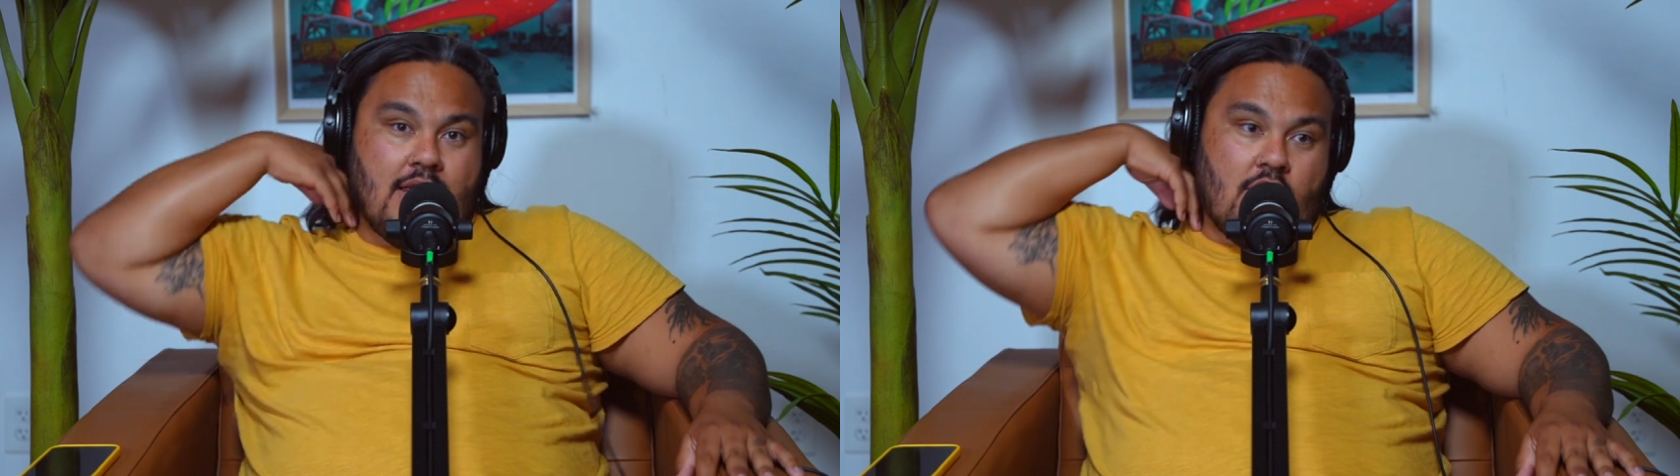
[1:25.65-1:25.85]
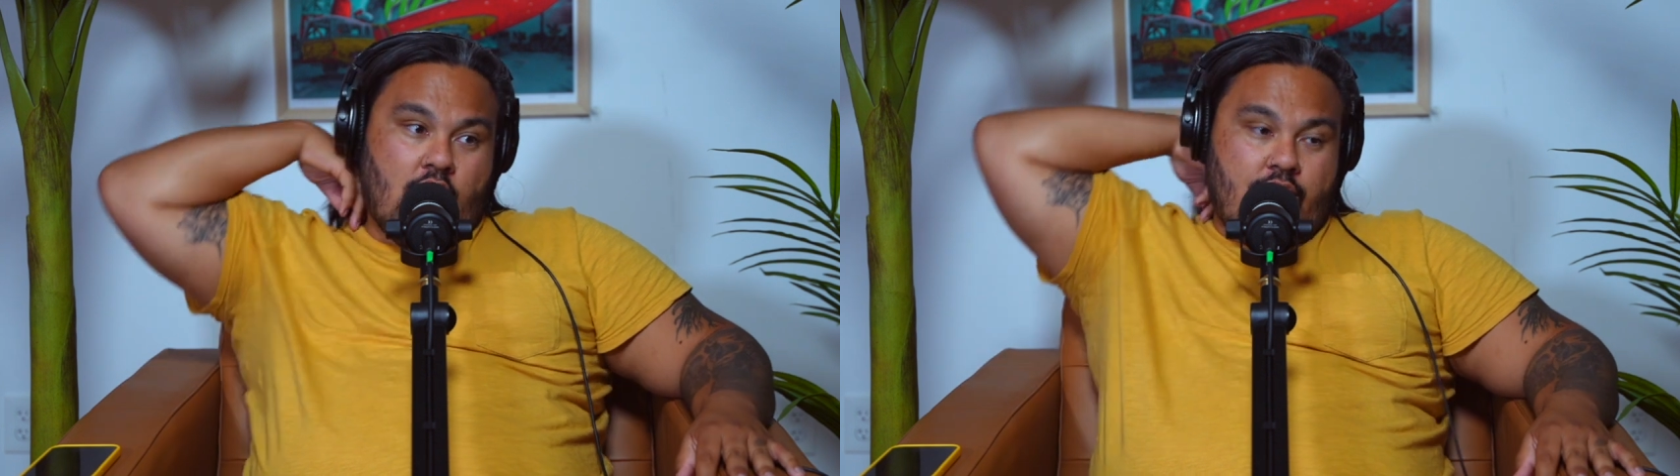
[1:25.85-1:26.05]

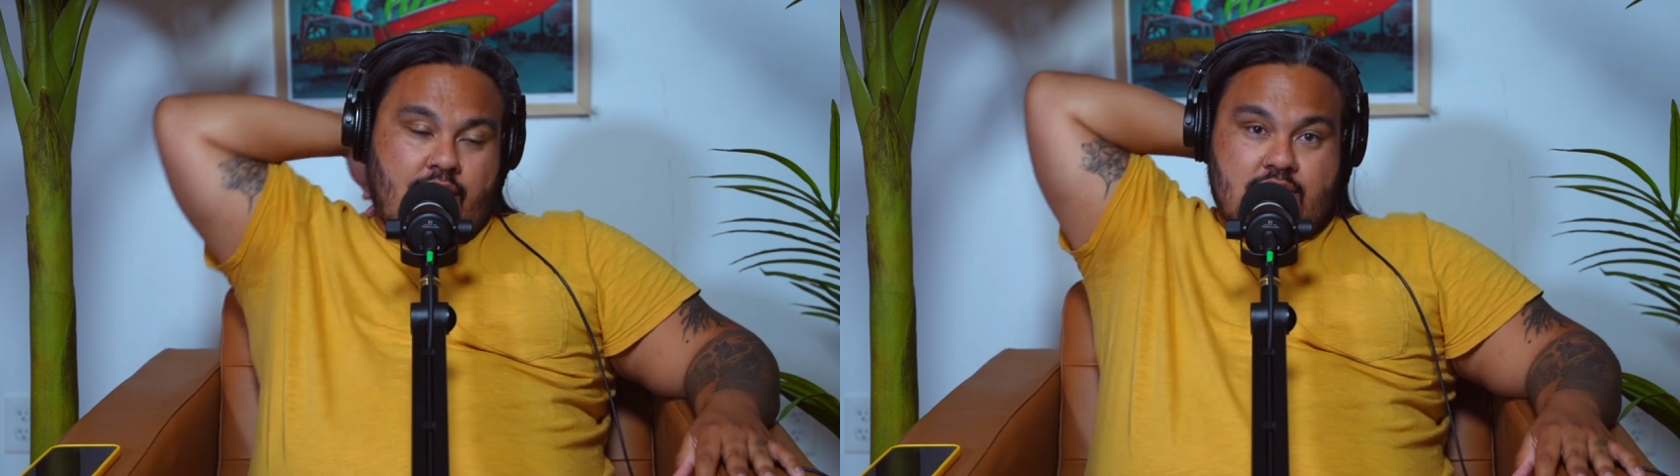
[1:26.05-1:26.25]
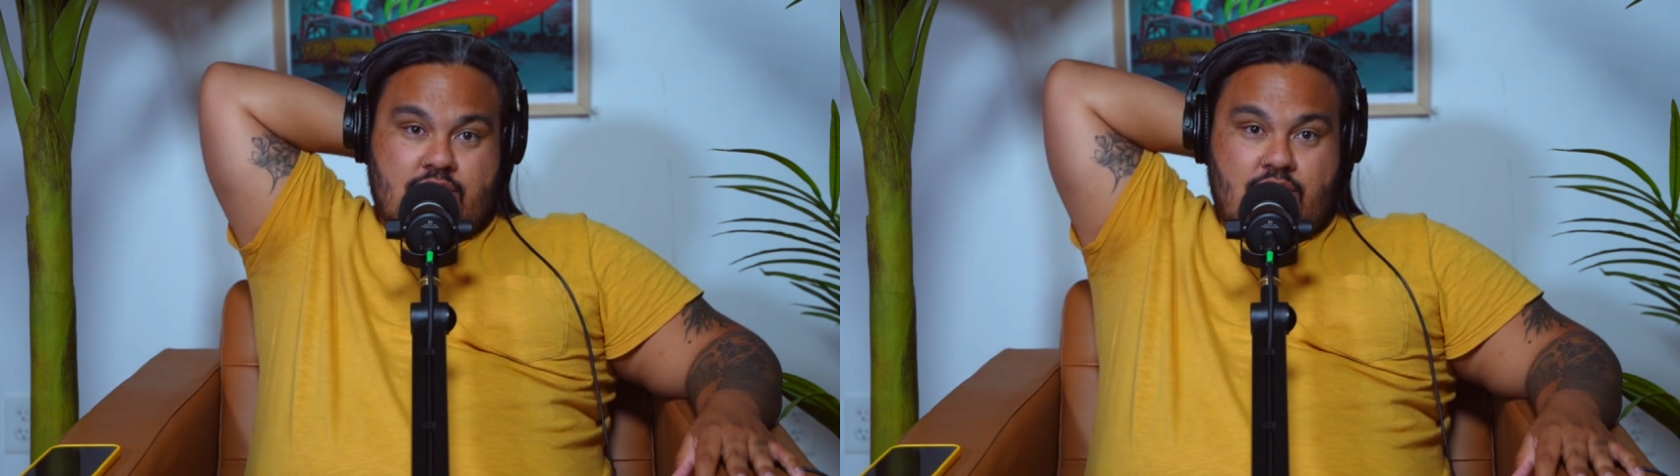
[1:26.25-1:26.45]
Like, all
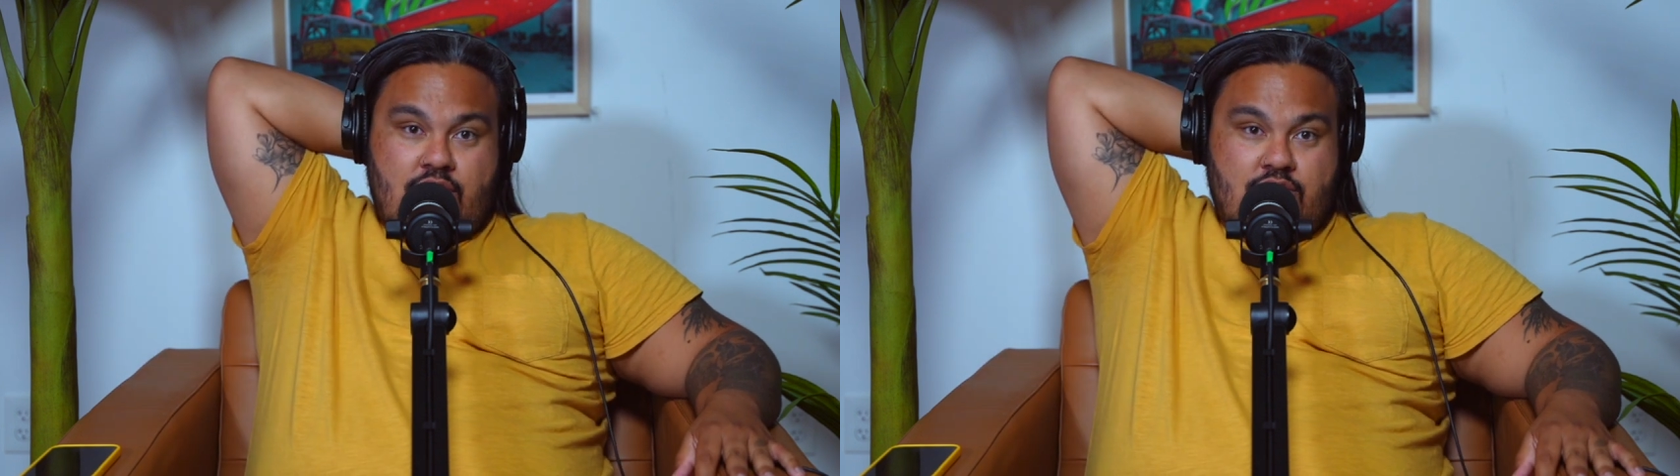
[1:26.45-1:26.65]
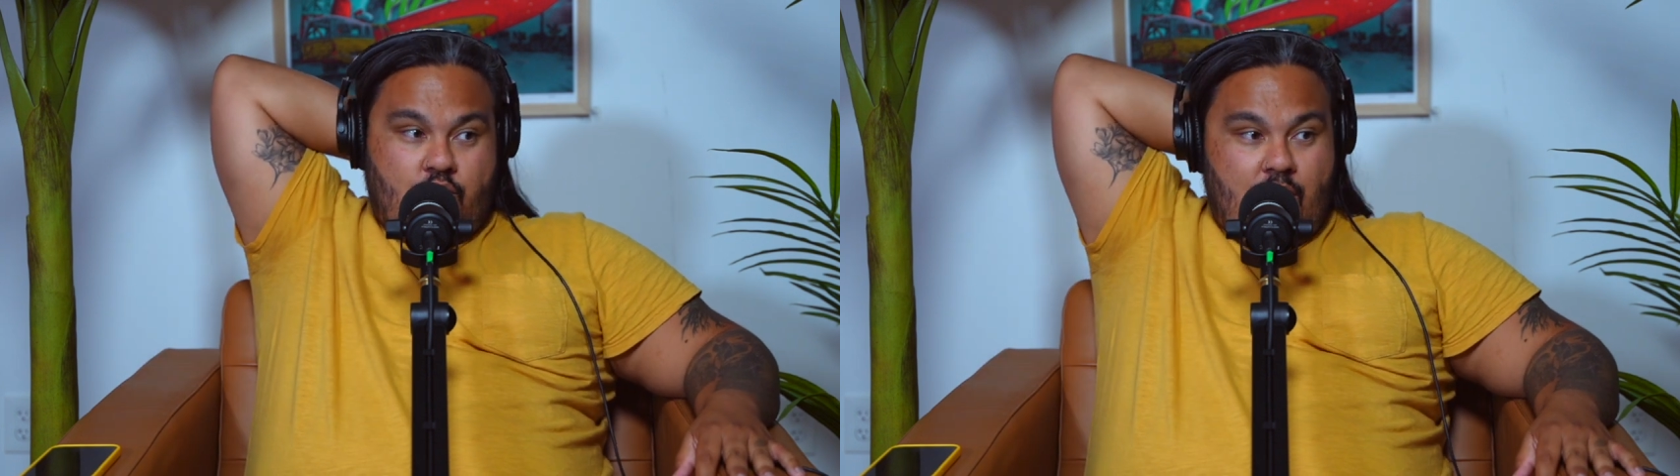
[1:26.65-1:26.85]
these
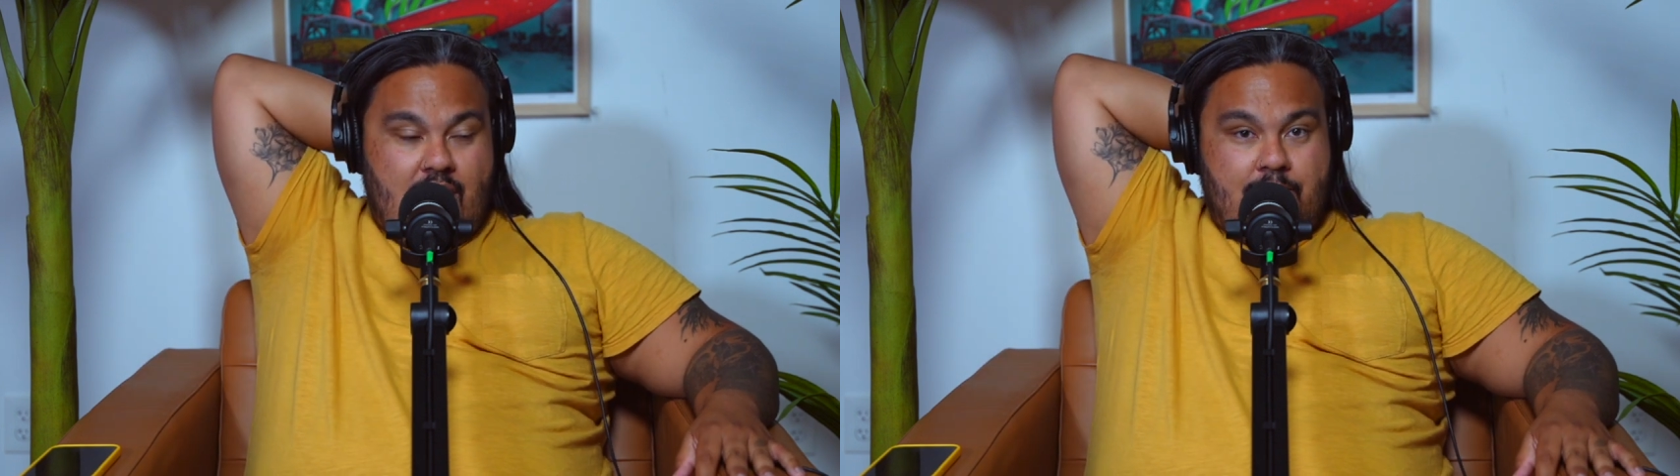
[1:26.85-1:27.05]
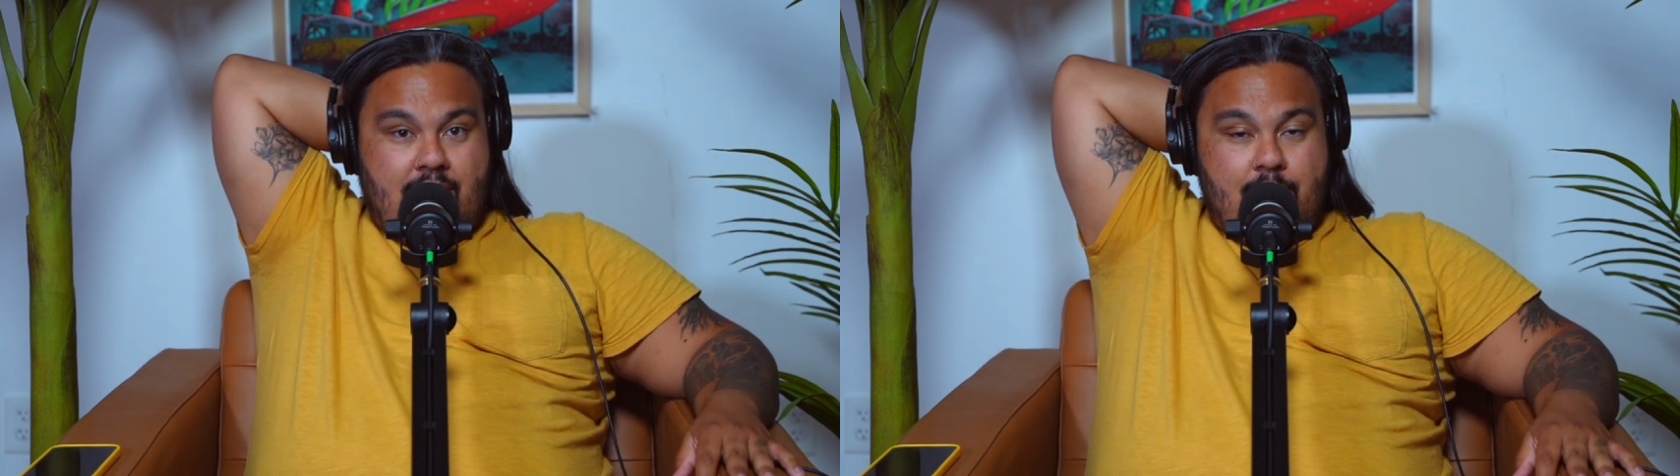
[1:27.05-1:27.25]

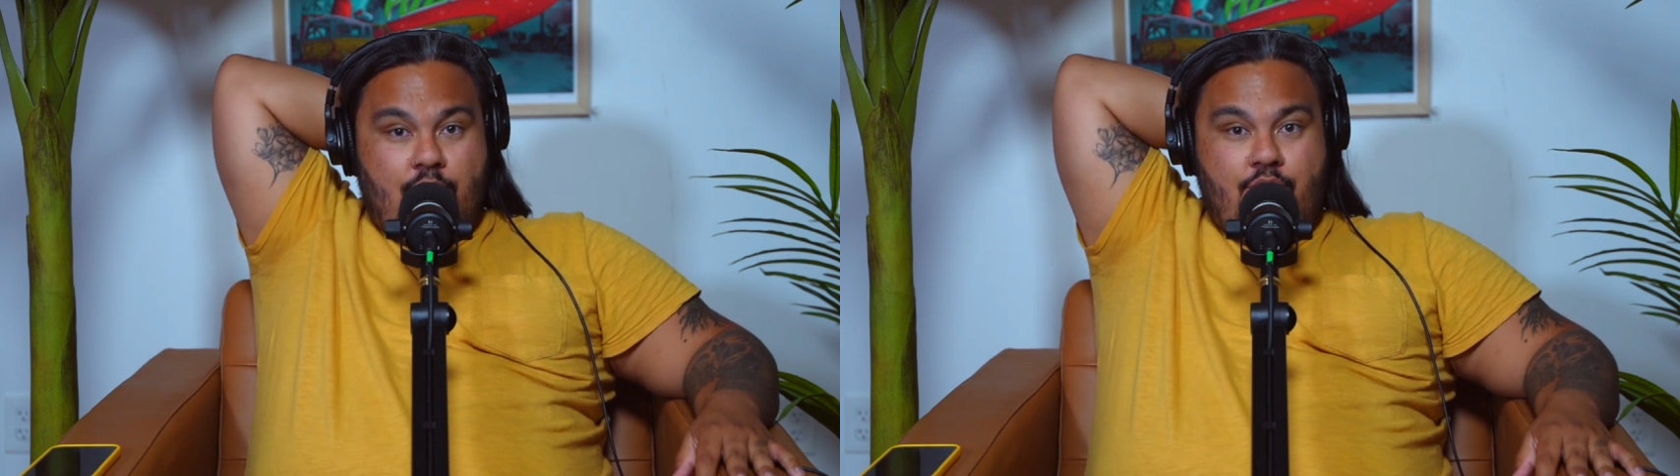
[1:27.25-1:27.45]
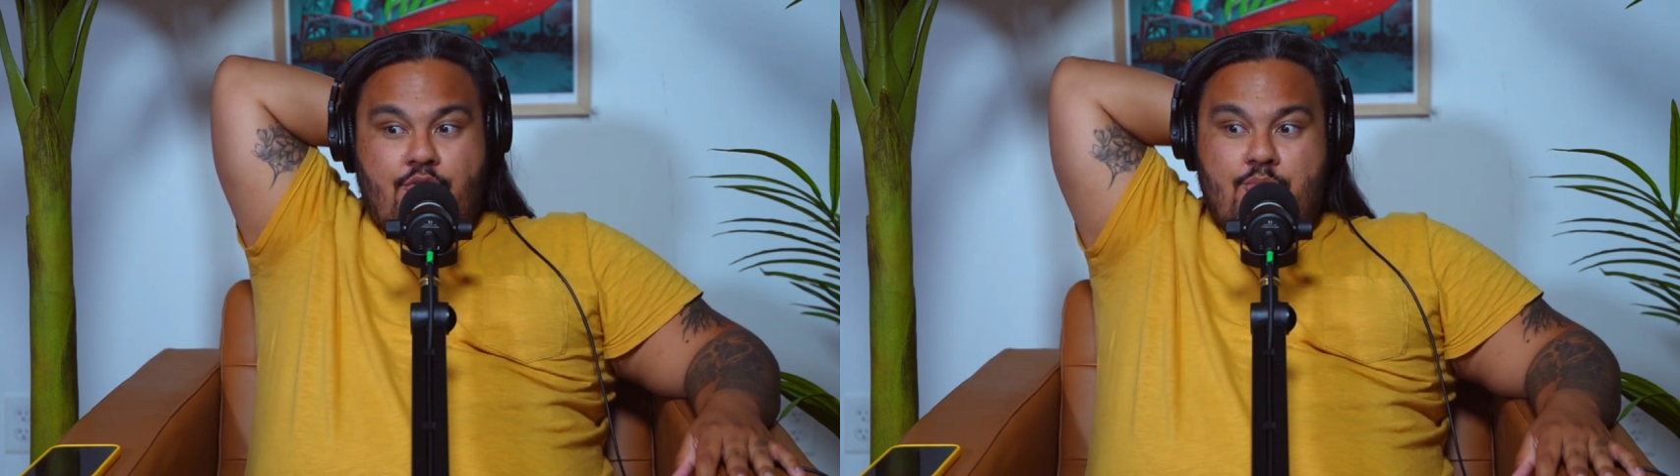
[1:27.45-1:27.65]
great
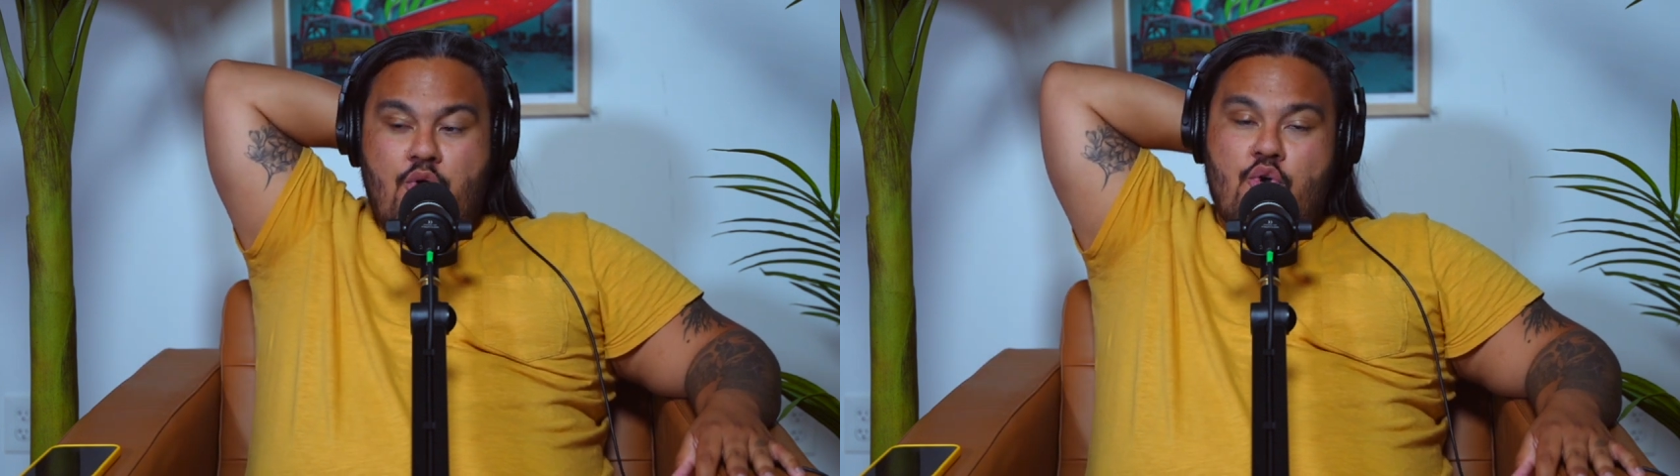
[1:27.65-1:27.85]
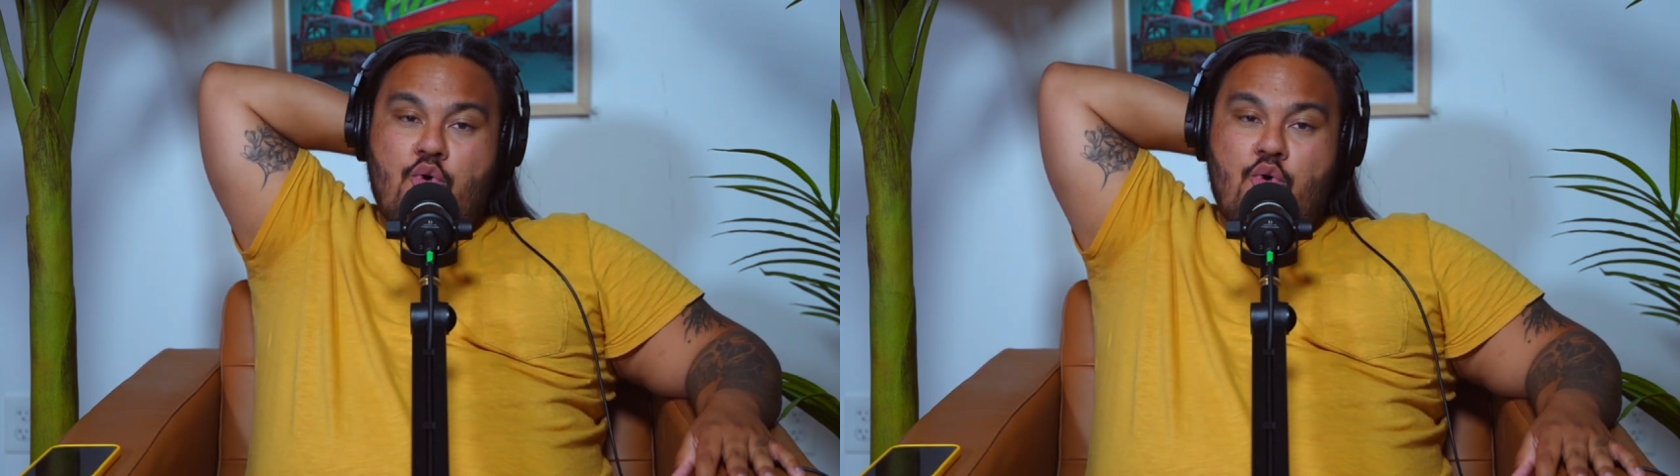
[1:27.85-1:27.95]
people from